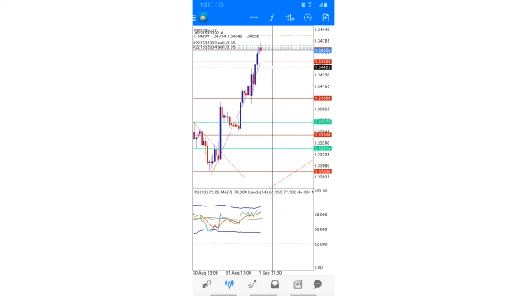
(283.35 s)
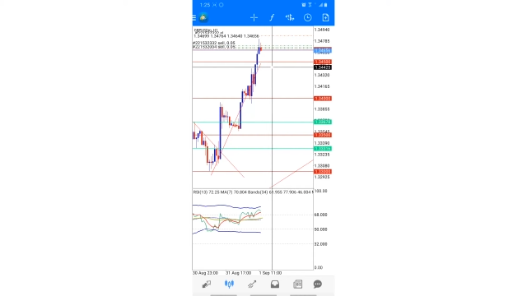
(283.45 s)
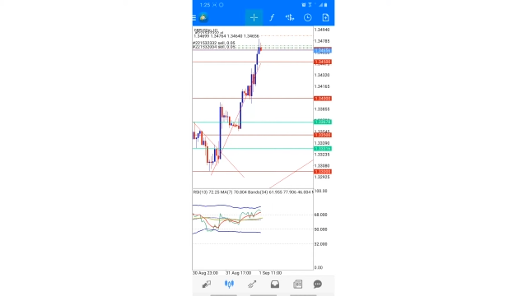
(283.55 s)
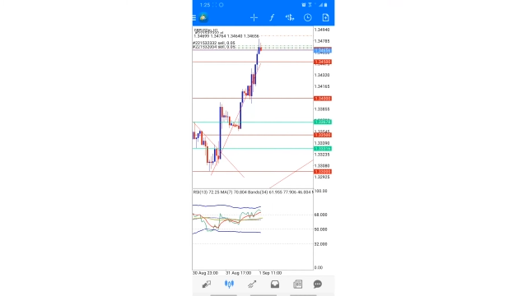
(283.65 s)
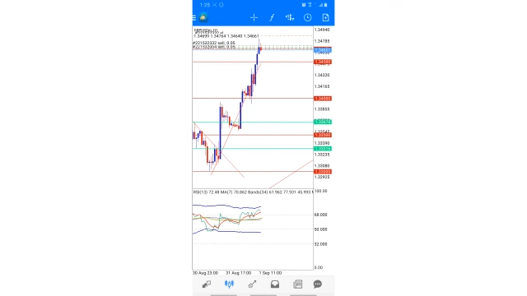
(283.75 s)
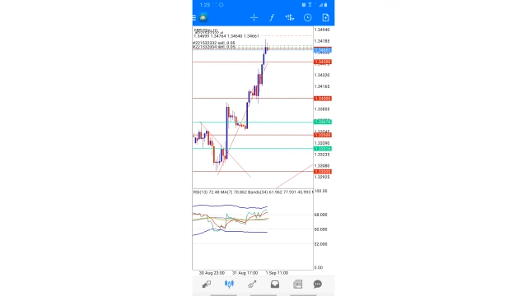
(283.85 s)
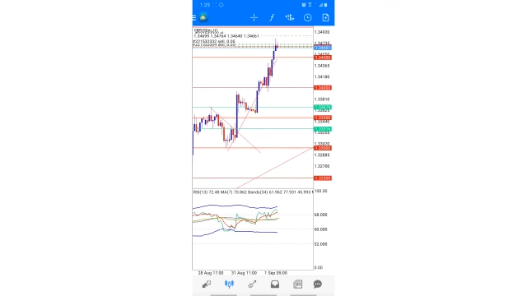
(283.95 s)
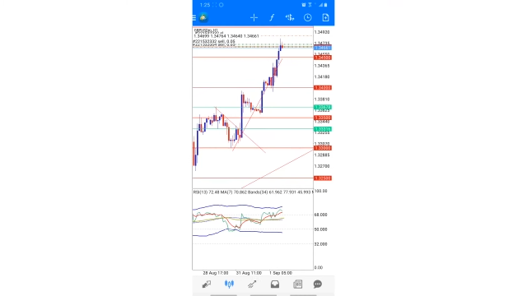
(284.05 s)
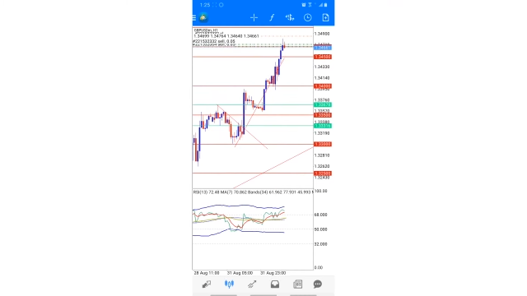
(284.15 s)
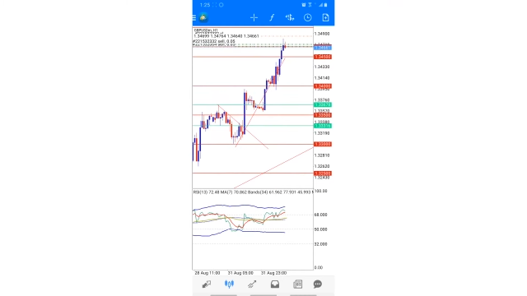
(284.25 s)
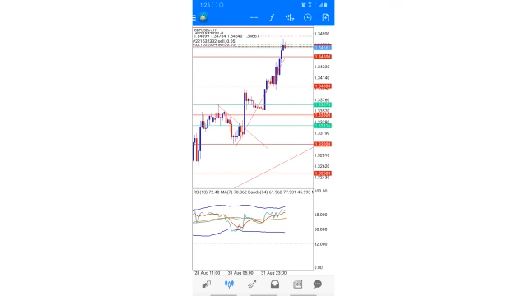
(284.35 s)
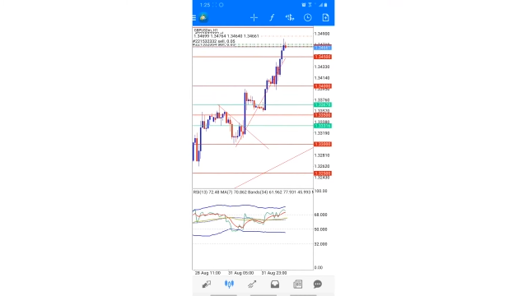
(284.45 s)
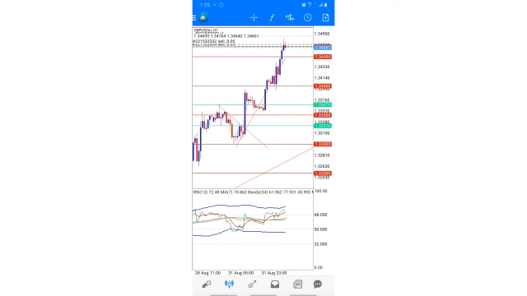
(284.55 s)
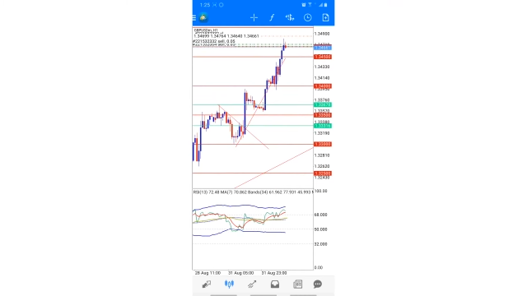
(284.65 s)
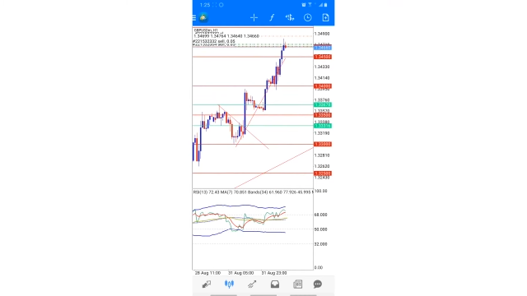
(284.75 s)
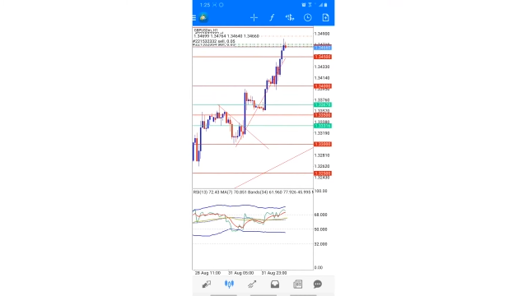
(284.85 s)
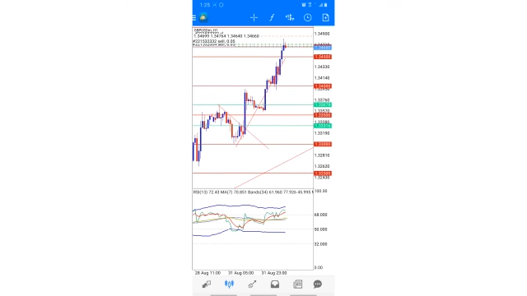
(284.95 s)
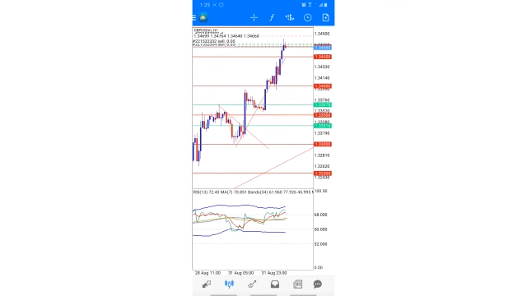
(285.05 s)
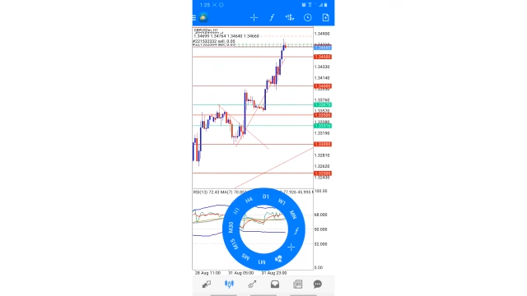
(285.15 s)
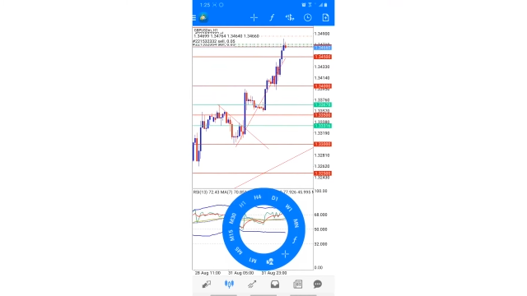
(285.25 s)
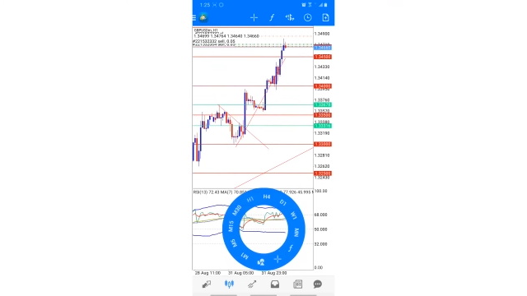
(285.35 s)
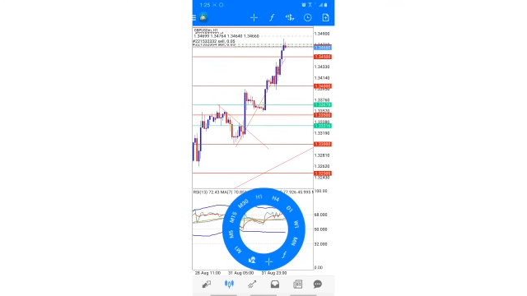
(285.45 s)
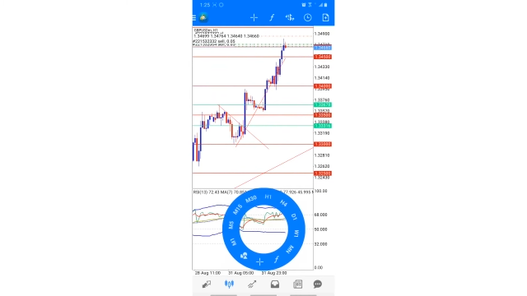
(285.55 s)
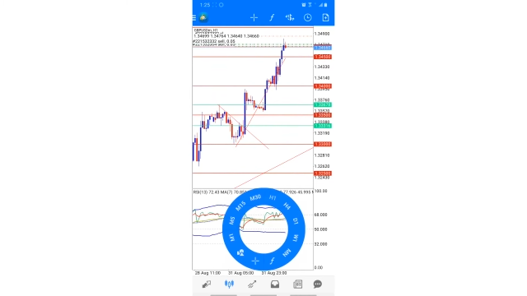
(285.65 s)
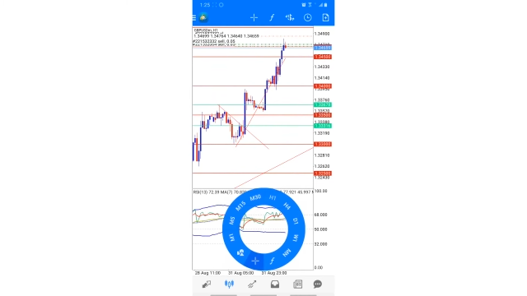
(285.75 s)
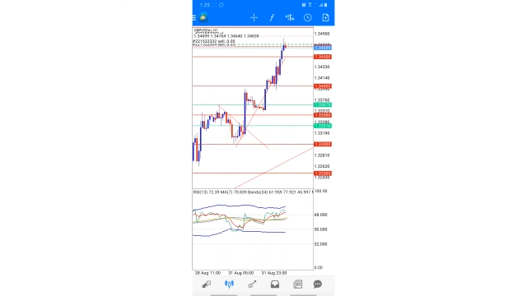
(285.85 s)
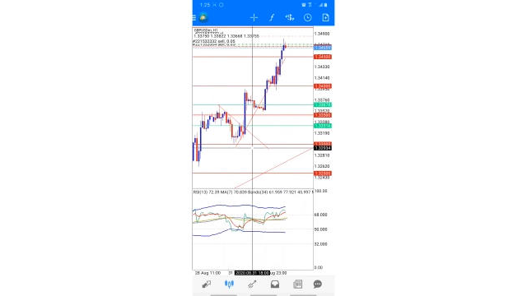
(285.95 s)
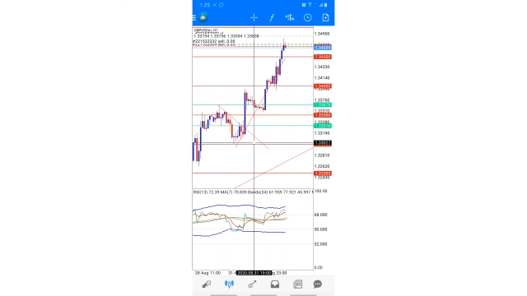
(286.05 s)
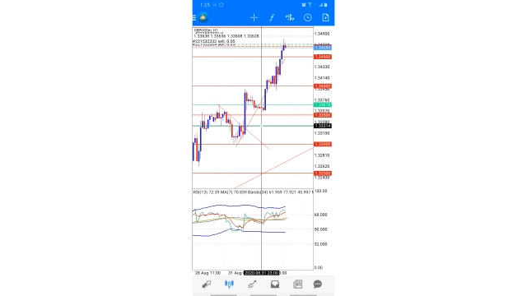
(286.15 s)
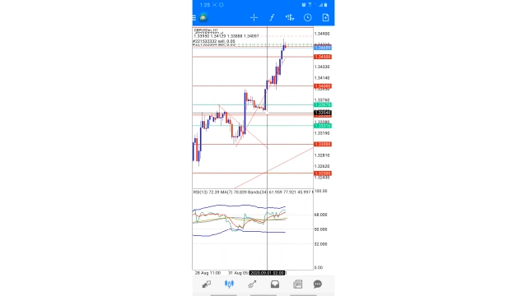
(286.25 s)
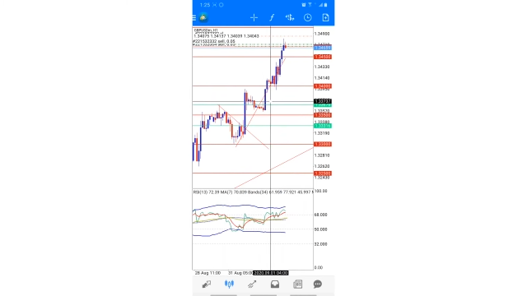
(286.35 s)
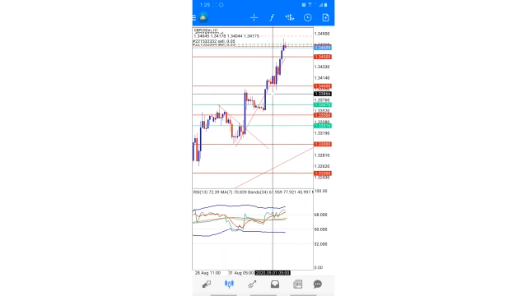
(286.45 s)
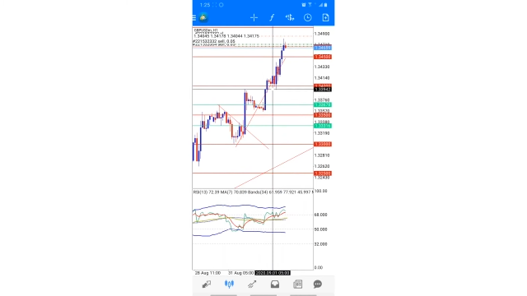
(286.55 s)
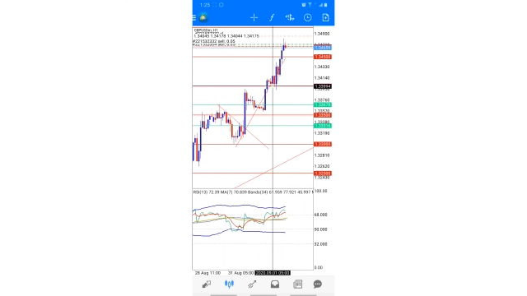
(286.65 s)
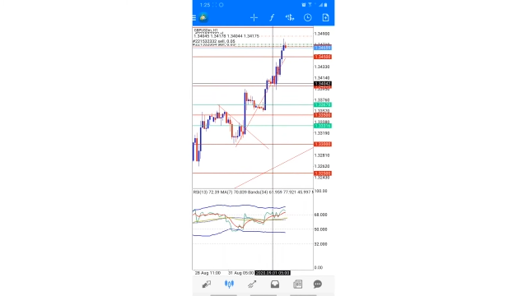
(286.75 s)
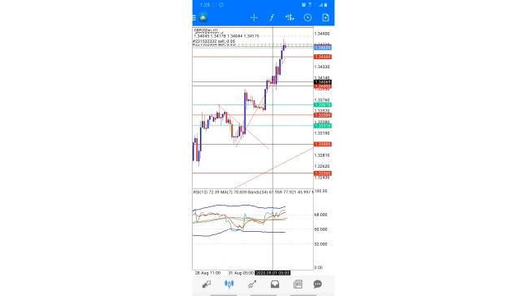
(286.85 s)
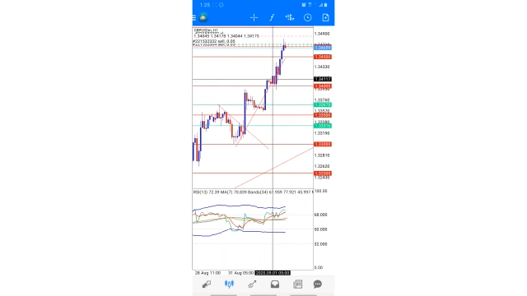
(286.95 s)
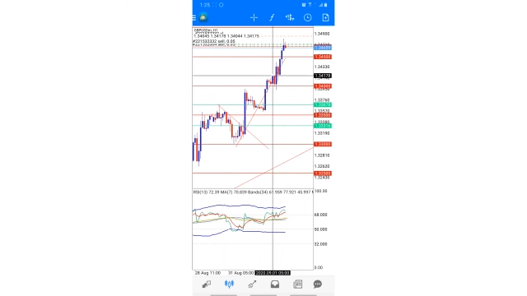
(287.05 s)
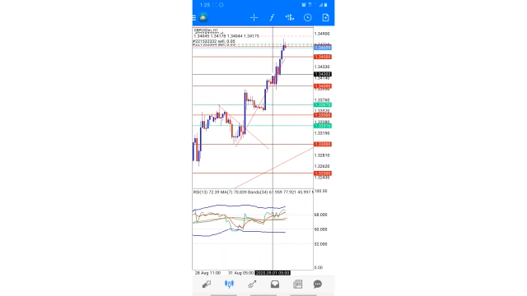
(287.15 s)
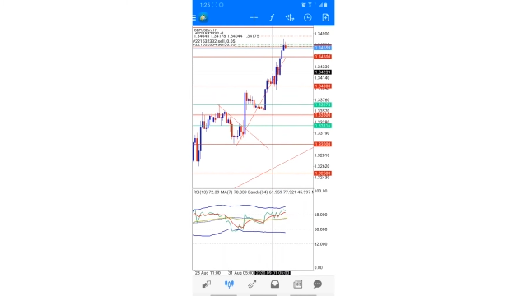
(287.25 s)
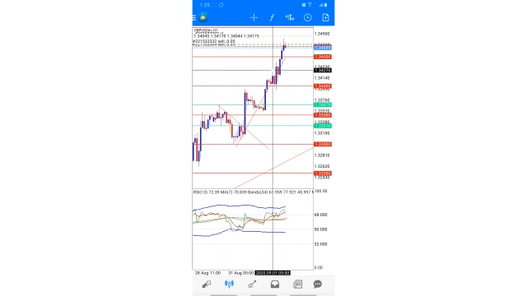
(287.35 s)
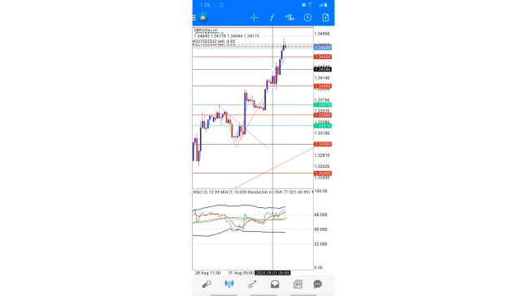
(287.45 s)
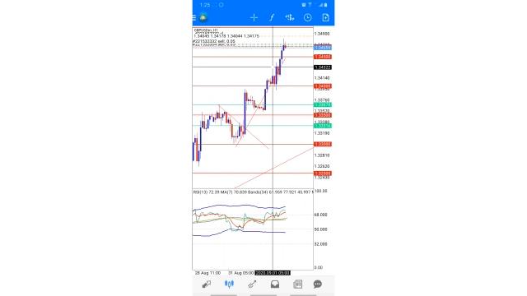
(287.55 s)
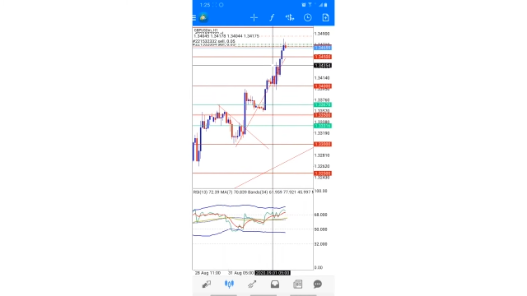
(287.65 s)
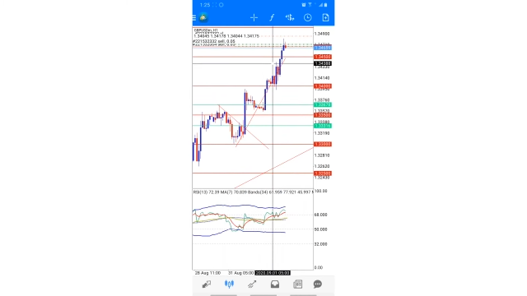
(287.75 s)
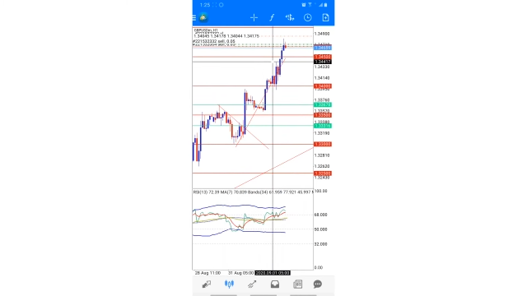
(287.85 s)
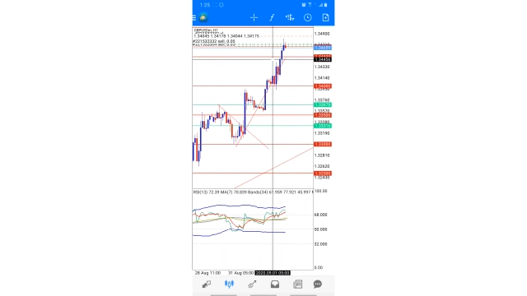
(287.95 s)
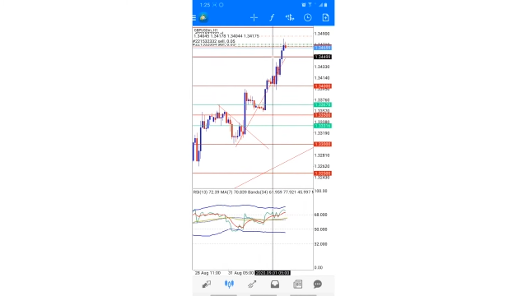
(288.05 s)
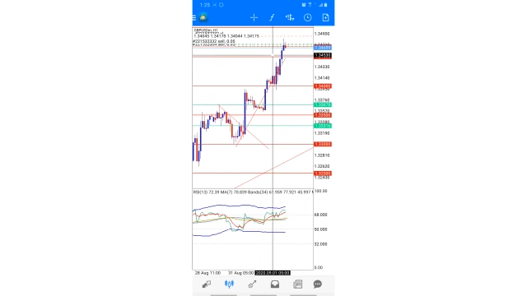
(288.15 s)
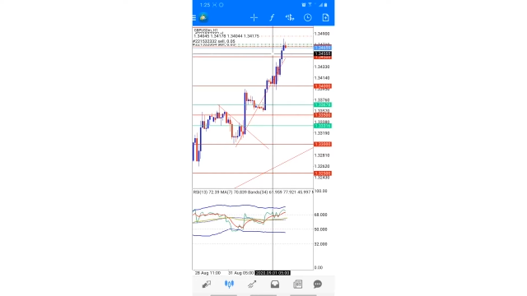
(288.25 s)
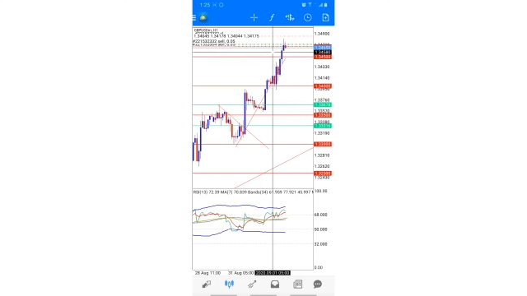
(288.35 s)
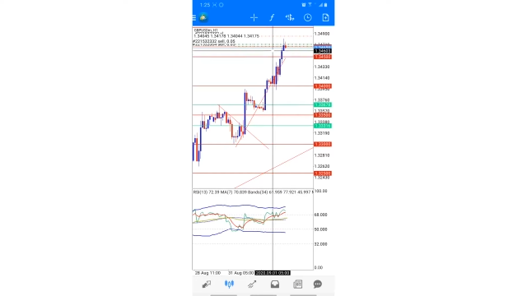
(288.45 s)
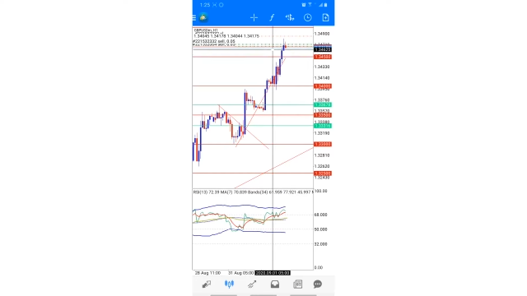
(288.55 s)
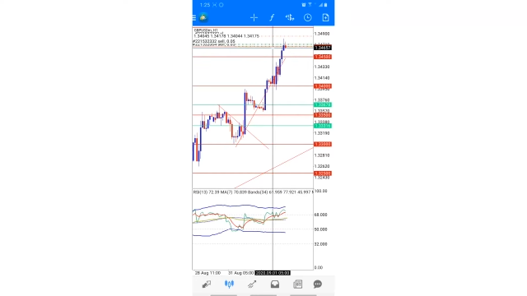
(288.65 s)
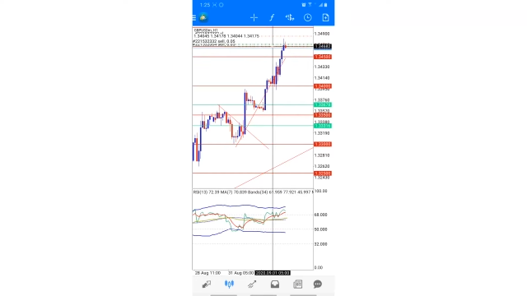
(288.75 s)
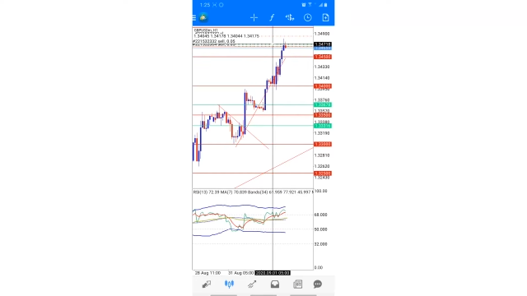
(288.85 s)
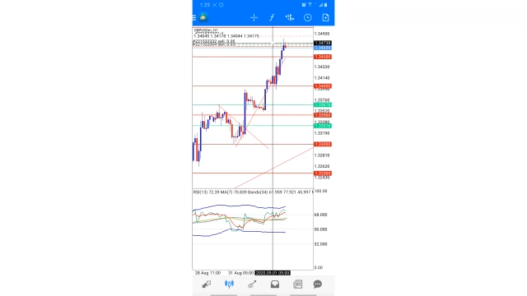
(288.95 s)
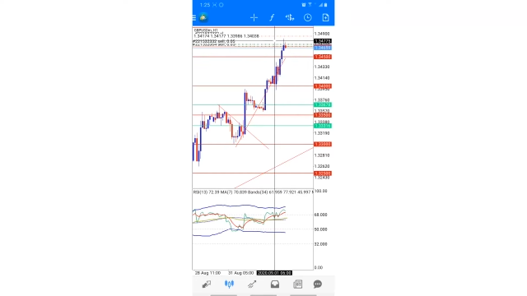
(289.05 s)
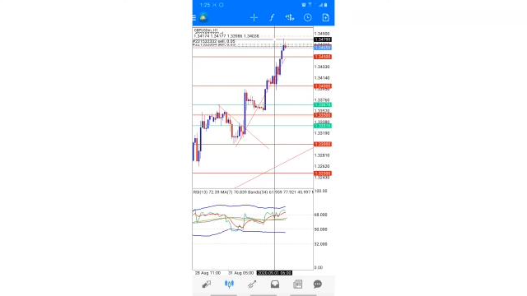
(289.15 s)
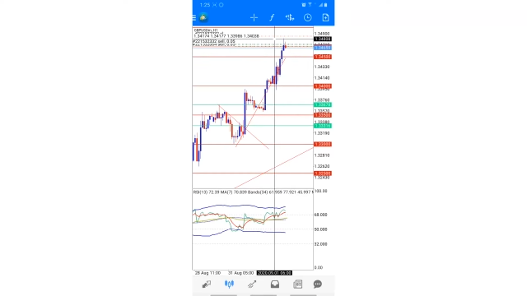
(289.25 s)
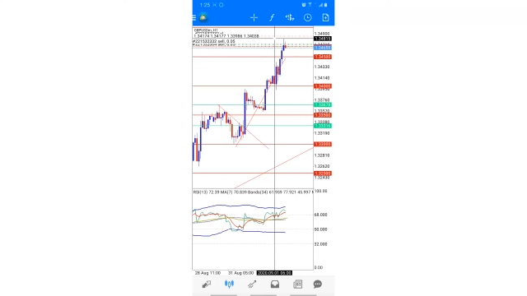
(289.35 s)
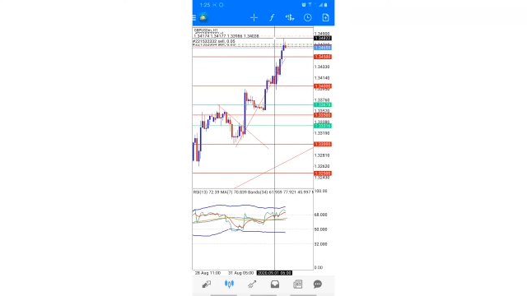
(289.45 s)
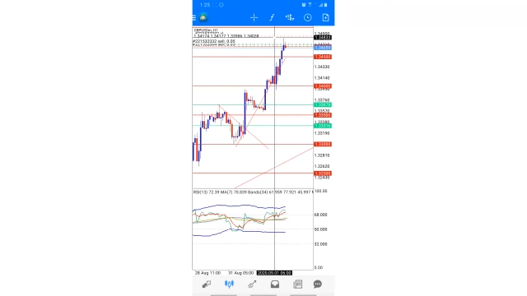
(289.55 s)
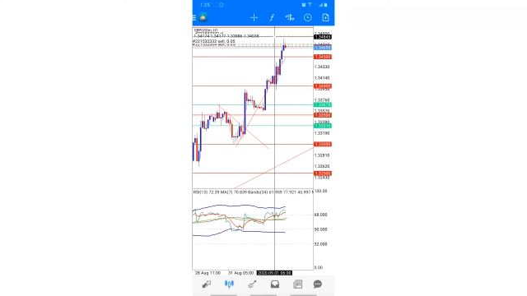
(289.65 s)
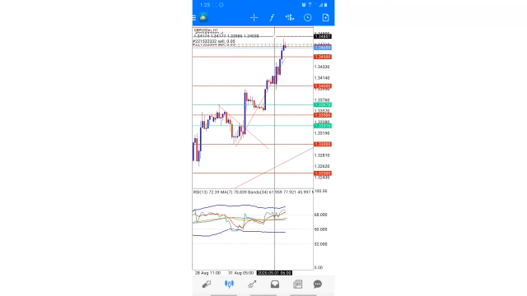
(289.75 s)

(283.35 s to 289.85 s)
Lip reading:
[unreadable: no face in view]